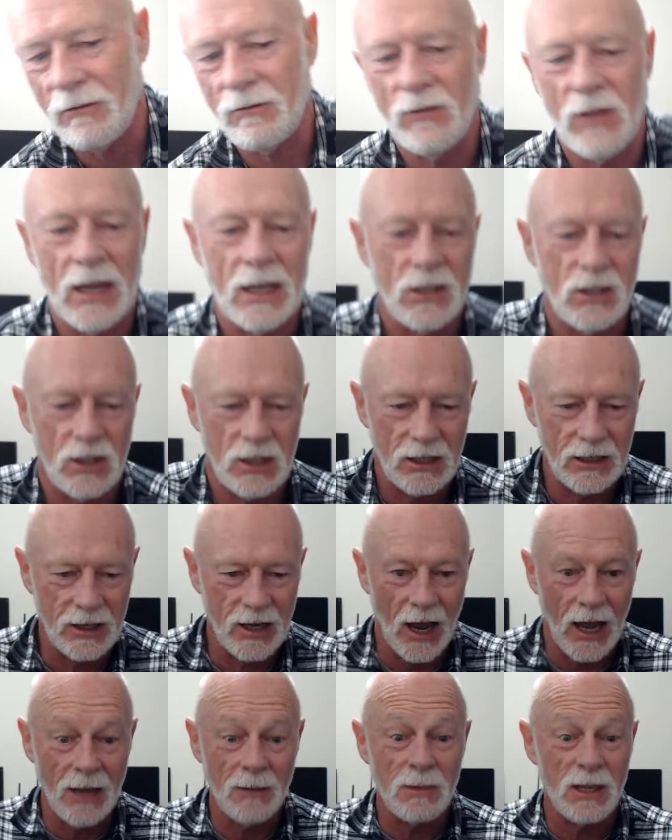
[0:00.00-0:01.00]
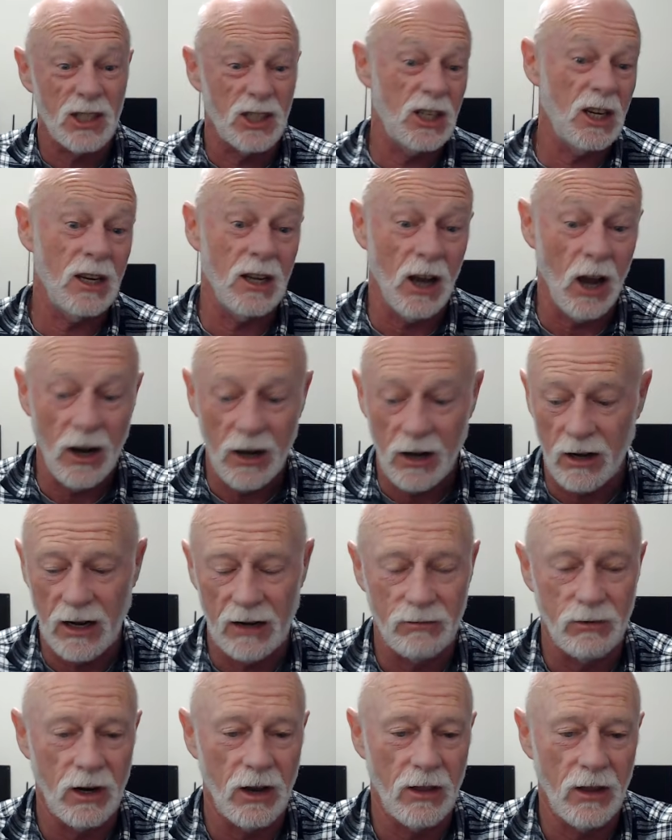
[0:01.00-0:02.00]
fancy gamer chair. I don't
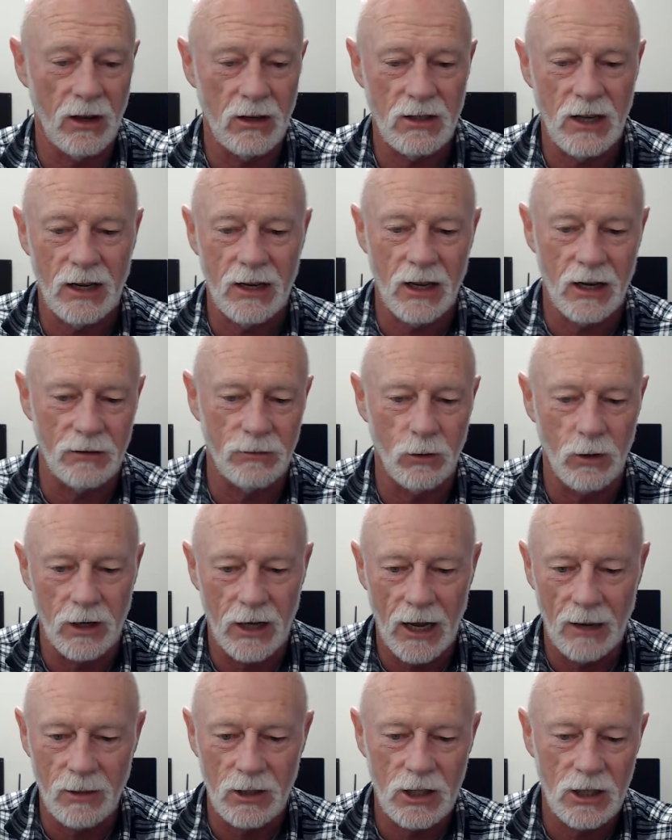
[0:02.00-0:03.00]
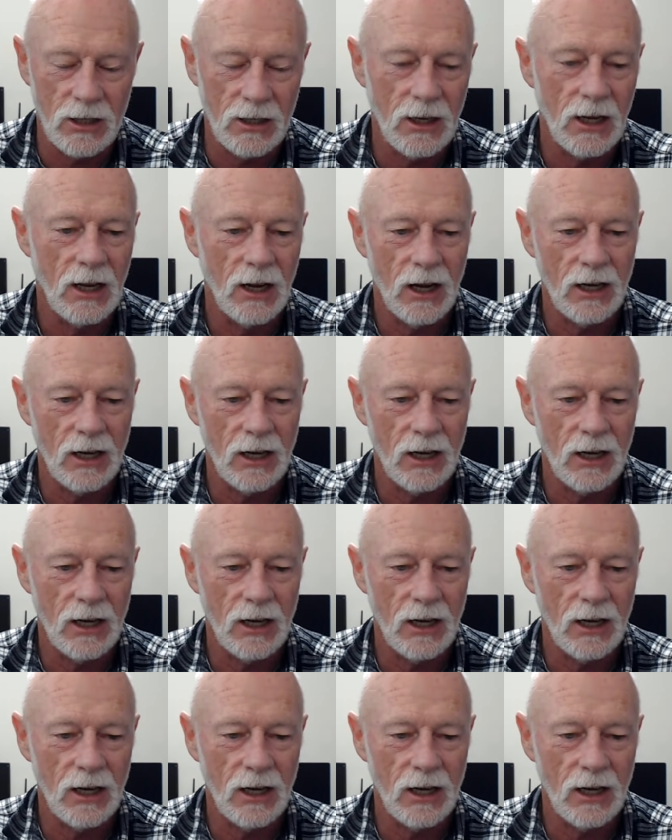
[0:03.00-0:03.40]
have one of those. I can't afford a gamer chair.